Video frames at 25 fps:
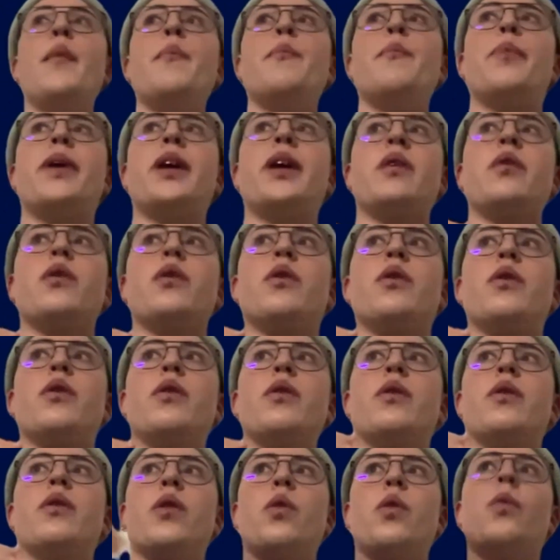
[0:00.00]

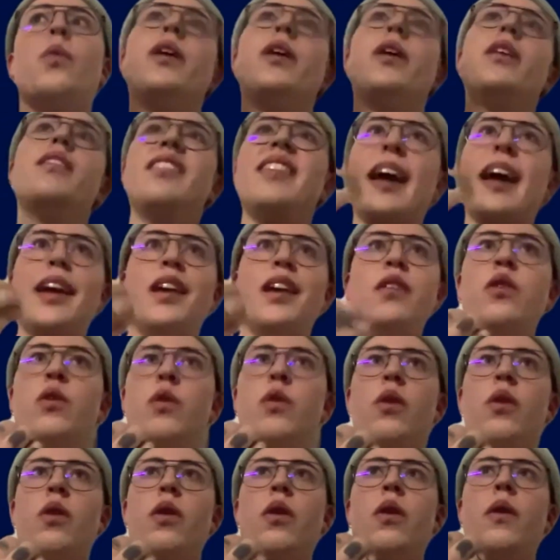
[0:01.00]
Pero the word
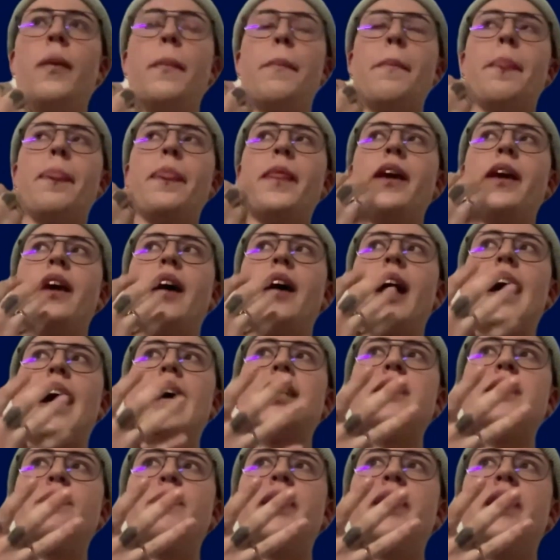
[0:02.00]
Taino
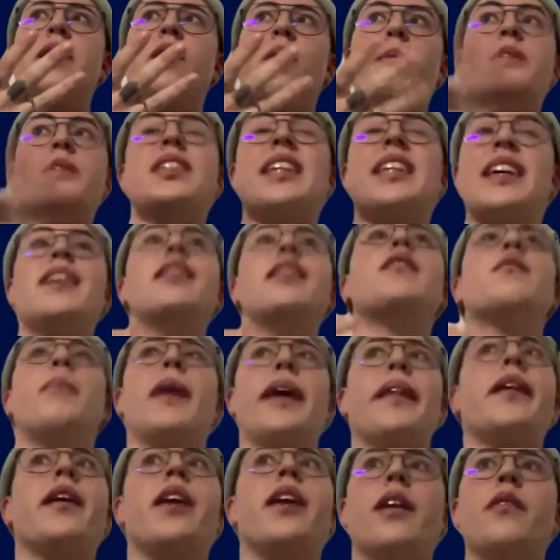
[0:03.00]
has been almost hidden
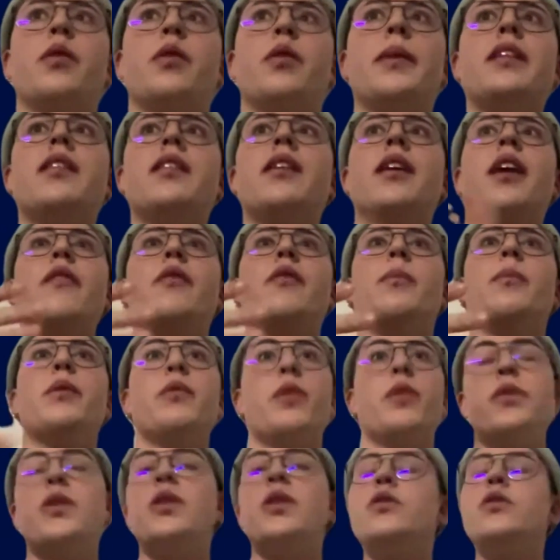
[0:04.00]
by the government. The government
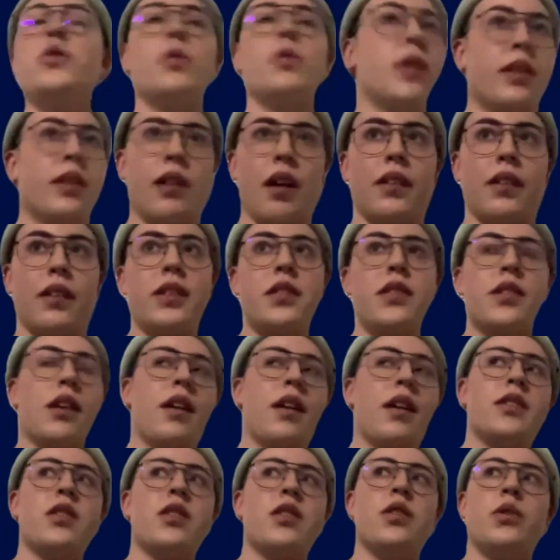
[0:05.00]
refused to acknowledge the
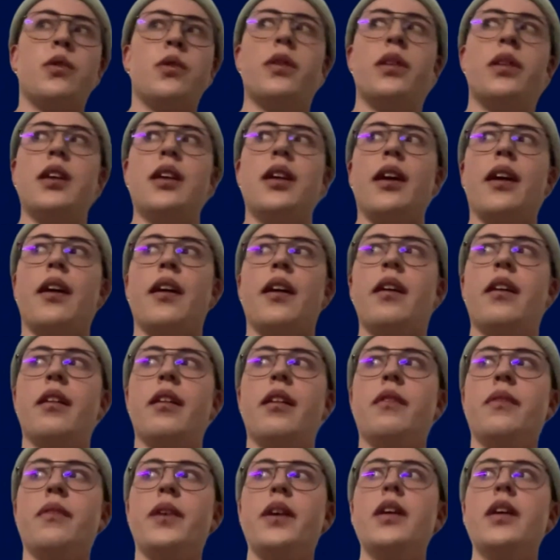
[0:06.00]
continuity
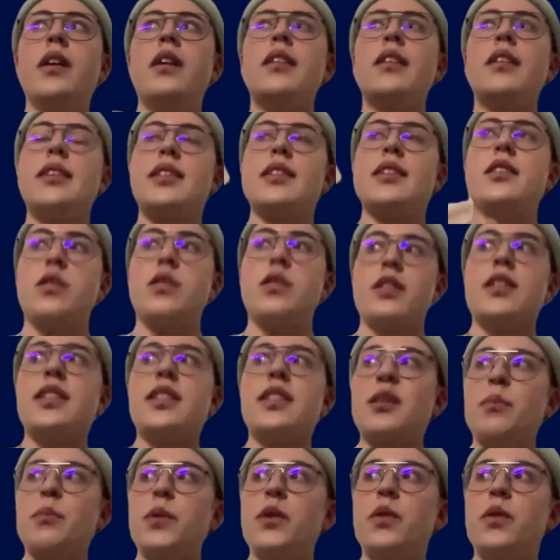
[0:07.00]
of this indigenous
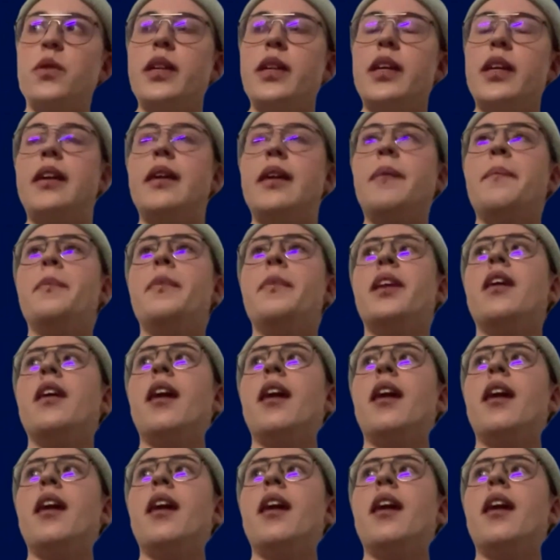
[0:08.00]
community.